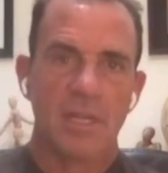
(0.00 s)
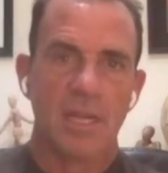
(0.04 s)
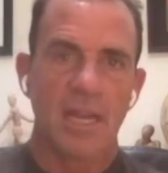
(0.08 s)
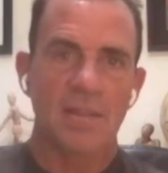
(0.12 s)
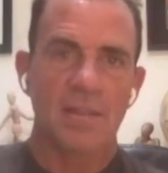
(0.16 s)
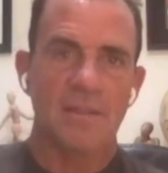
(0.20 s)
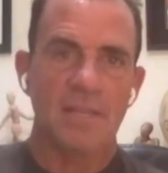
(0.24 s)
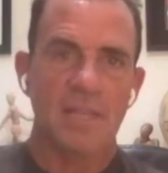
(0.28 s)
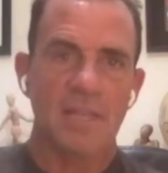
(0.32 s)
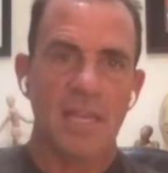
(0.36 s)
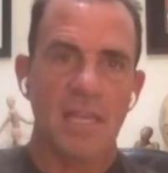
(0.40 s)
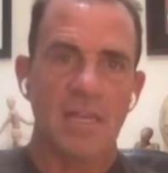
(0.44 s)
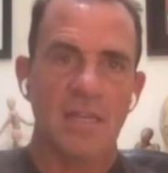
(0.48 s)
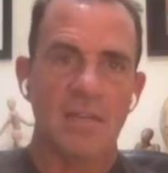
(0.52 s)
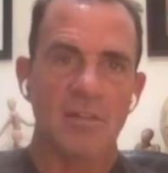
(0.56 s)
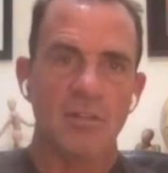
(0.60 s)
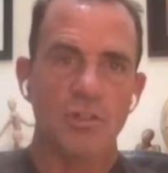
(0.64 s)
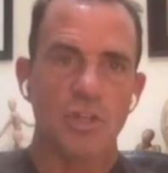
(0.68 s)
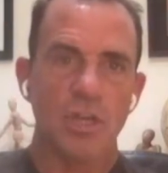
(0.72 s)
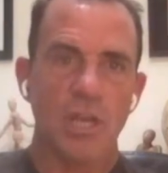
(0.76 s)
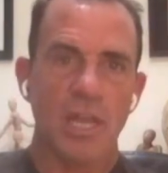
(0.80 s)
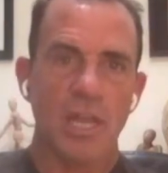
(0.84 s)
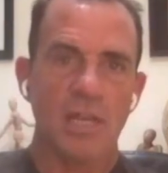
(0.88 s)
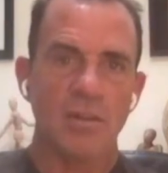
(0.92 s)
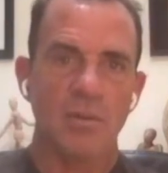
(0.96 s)
at the end of
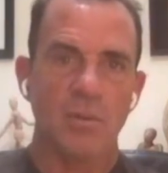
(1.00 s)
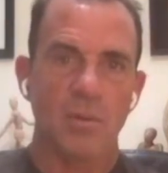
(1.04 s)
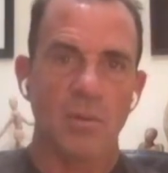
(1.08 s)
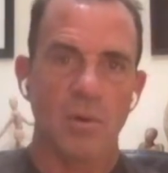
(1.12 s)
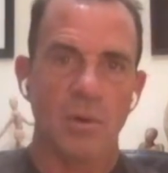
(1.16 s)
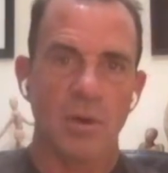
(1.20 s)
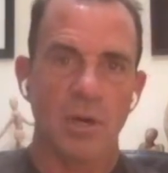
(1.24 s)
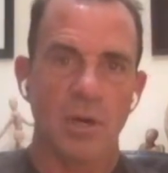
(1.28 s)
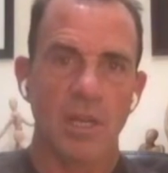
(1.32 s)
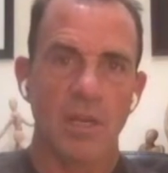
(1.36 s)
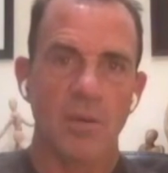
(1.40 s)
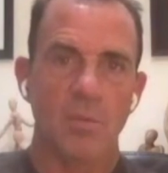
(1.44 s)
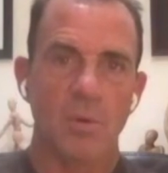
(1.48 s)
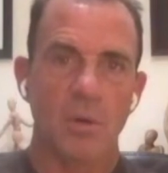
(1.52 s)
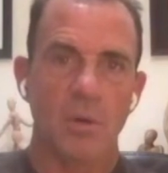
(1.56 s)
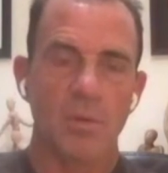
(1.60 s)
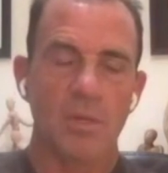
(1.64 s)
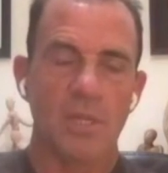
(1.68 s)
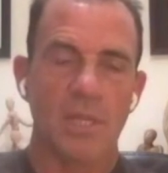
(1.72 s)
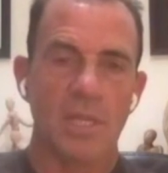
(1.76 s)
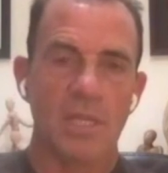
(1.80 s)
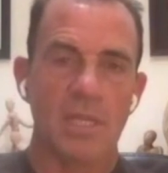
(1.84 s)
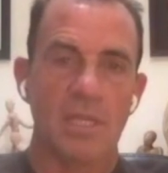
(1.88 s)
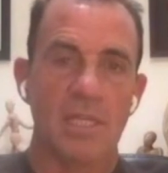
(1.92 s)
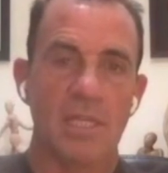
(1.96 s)
January where
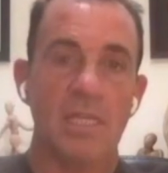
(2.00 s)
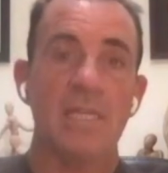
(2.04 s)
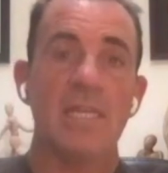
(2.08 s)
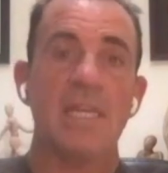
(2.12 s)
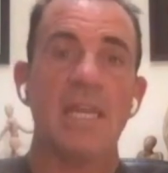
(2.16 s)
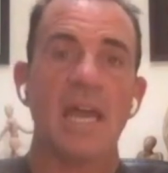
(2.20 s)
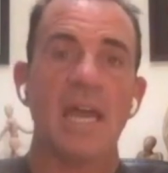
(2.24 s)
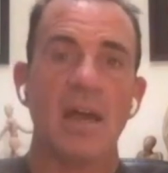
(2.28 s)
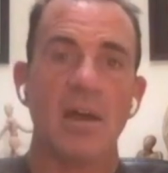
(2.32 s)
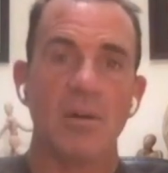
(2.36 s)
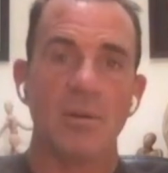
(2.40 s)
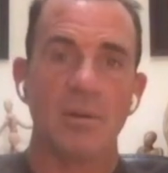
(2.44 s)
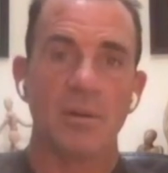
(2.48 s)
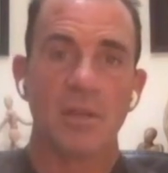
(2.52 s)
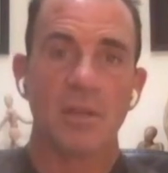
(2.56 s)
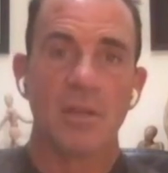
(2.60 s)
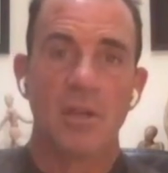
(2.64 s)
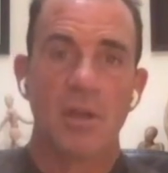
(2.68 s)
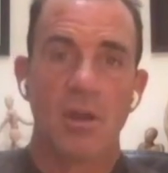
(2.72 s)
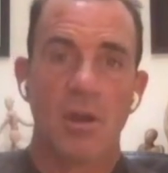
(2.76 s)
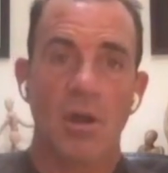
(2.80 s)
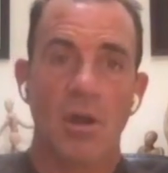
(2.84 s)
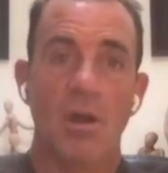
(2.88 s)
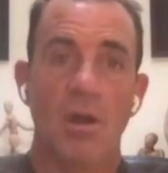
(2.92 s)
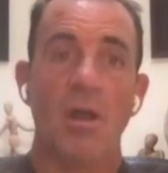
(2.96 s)
we can geek out
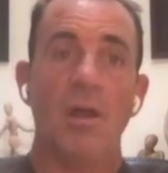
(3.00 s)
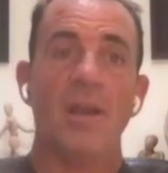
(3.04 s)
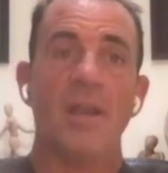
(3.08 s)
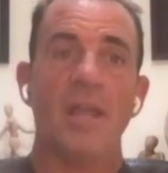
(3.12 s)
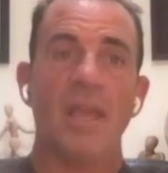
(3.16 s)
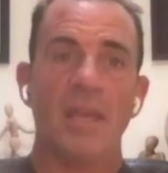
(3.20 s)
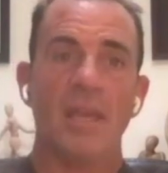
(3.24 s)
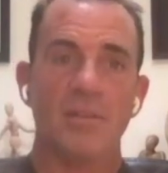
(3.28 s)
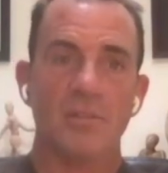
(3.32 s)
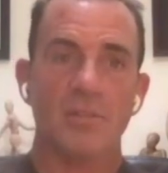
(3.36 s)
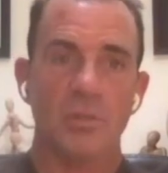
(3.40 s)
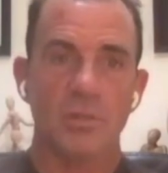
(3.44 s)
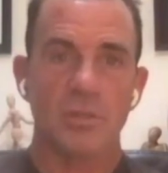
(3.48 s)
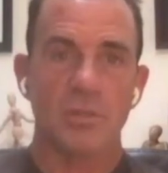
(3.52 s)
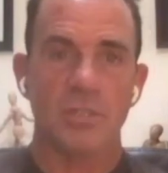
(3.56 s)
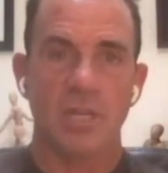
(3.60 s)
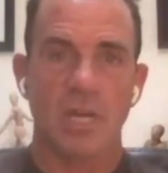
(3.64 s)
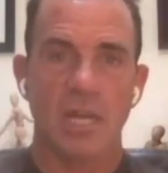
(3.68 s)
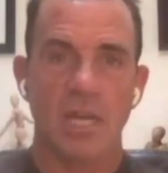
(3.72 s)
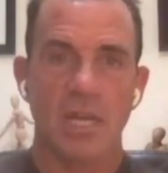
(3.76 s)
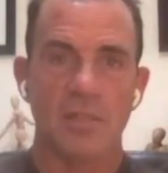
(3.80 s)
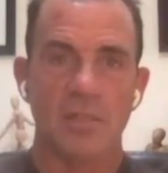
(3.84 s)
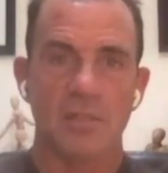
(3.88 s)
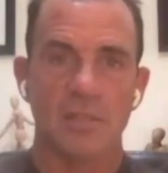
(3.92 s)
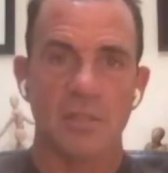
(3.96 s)
on
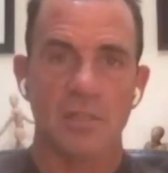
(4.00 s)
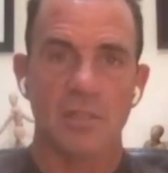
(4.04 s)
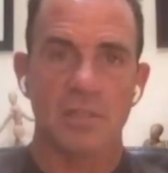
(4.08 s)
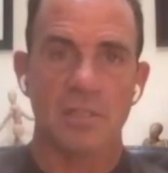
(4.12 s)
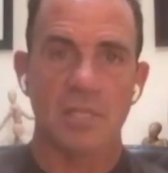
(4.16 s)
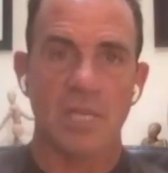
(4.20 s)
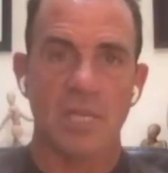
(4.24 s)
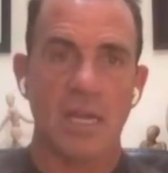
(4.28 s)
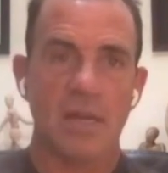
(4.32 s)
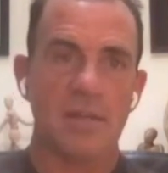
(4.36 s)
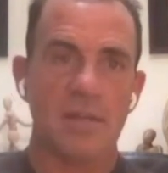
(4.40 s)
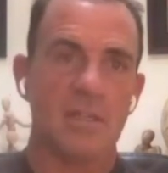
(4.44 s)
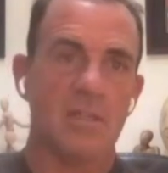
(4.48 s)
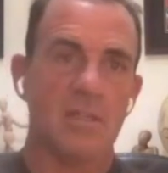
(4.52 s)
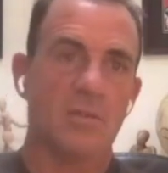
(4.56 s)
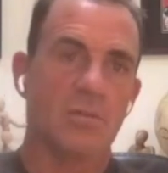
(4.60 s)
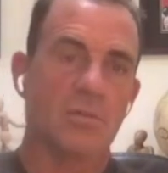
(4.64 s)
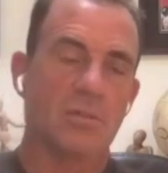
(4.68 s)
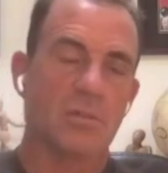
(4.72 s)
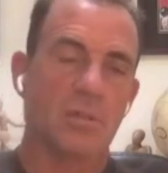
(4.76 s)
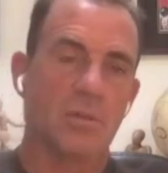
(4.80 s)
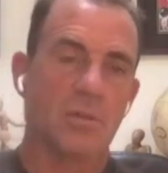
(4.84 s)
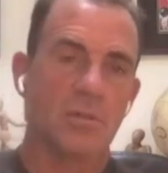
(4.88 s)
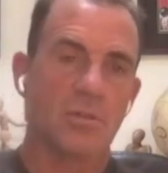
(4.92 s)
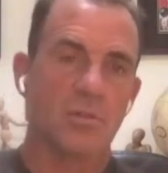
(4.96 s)
exercises, how to
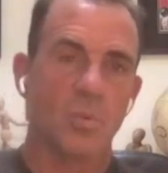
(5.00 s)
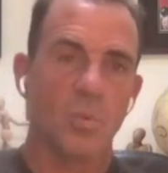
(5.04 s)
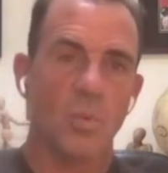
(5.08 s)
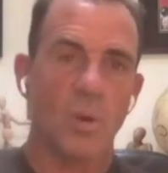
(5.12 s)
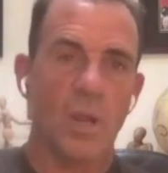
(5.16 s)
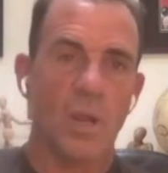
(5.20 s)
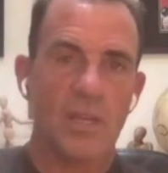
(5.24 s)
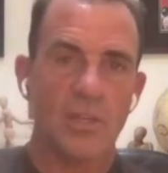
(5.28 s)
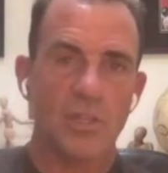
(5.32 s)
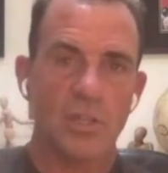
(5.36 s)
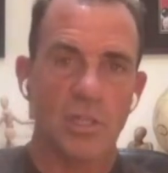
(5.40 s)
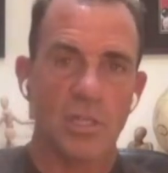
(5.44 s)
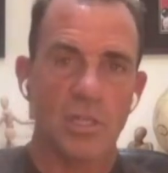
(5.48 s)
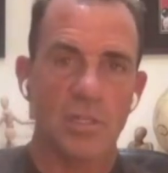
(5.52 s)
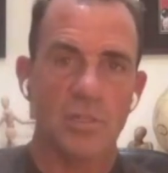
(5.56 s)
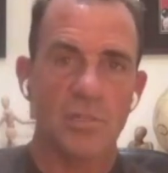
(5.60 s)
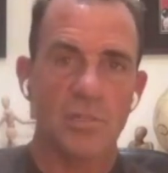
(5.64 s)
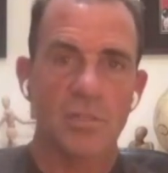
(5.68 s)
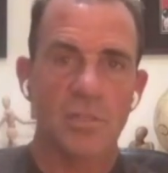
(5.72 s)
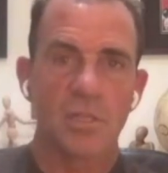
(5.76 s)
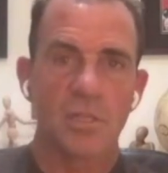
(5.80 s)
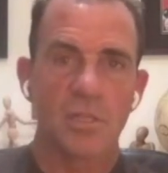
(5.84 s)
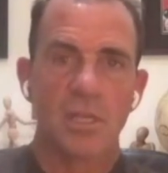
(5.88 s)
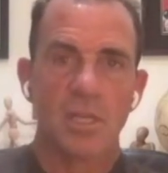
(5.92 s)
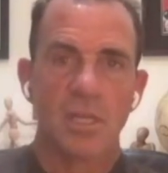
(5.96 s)
use those
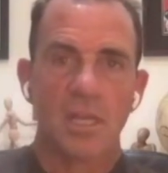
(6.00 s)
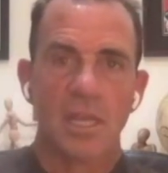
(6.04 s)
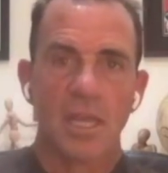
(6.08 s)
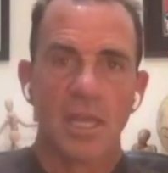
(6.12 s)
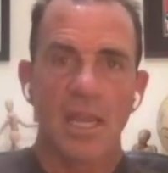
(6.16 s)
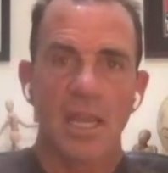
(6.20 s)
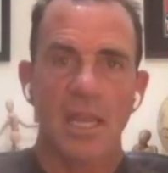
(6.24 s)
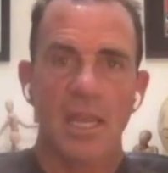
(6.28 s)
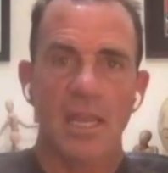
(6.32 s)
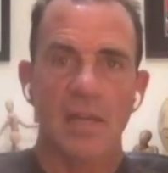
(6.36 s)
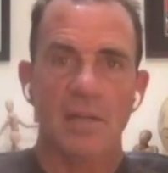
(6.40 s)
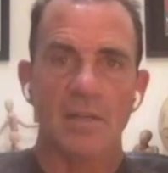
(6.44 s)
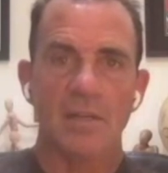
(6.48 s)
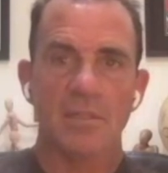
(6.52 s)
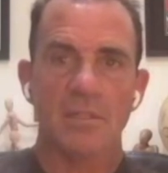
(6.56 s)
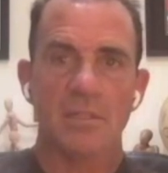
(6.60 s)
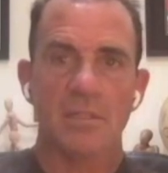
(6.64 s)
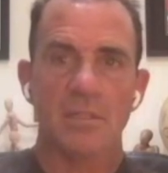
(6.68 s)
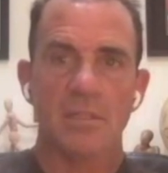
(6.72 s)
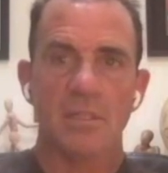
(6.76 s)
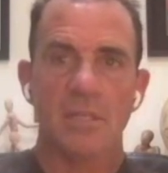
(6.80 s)
wedges and